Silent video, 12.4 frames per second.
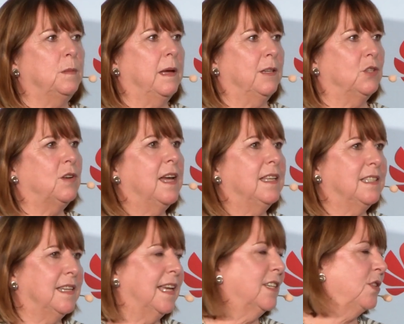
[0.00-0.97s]
about
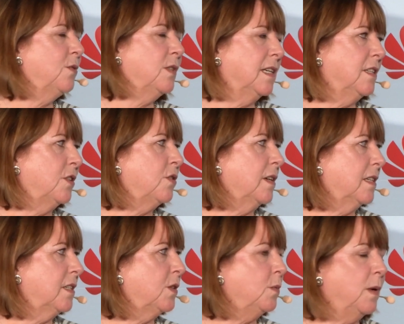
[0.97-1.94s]
transnational data
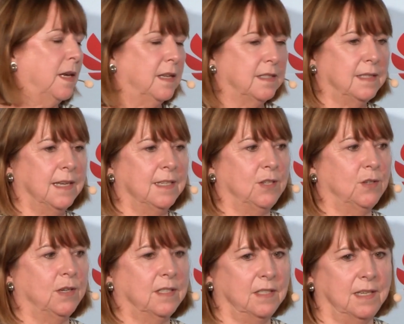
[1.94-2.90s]
trust as well as data
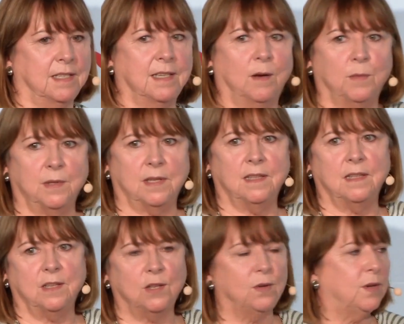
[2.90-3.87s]
trust set up within
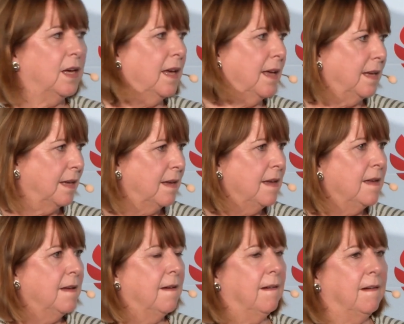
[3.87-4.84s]
the UK.
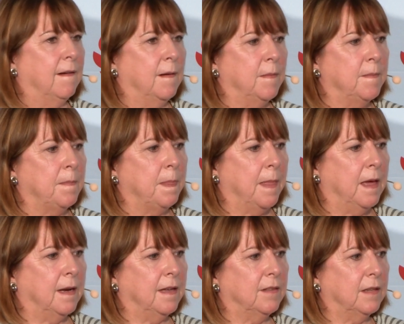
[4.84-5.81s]
And
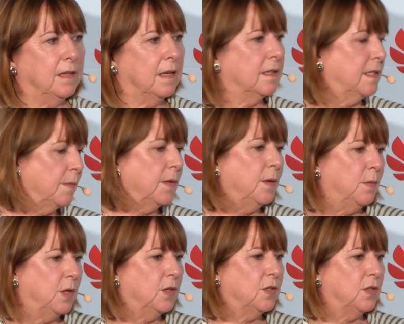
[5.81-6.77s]
I think that's something
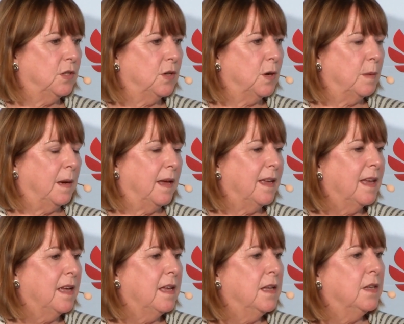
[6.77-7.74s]
we could do in Europe.
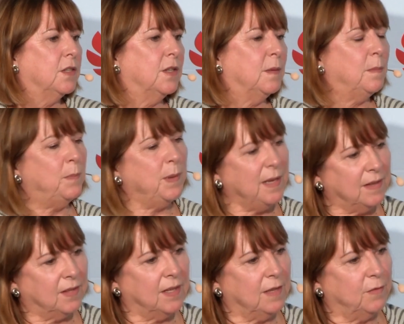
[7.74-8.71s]
So the big
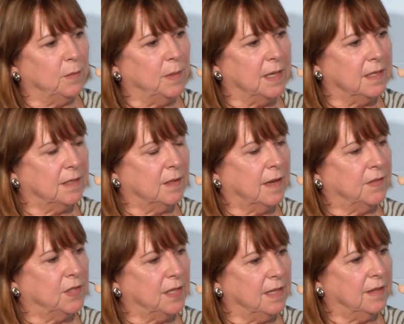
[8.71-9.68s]
thing for me is that I've
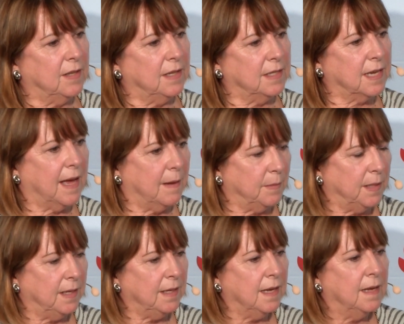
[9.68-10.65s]
seen things
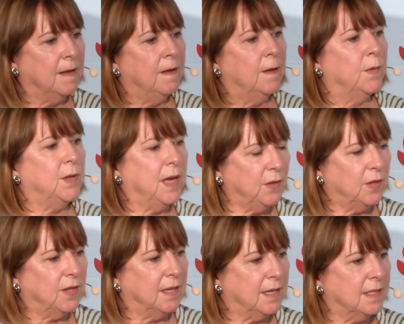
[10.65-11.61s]
happening. The other
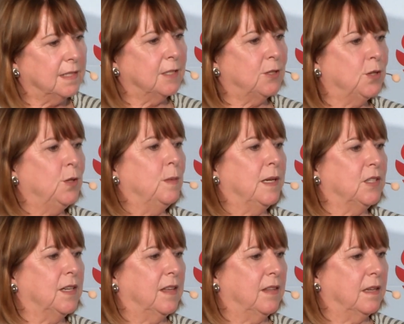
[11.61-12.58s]
thing is there's too
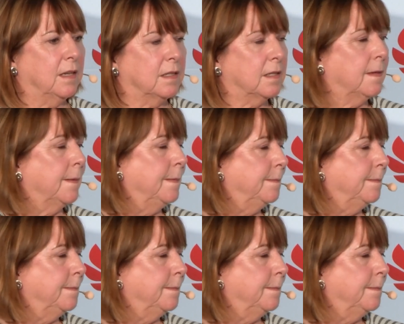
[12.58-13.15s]
much ethics.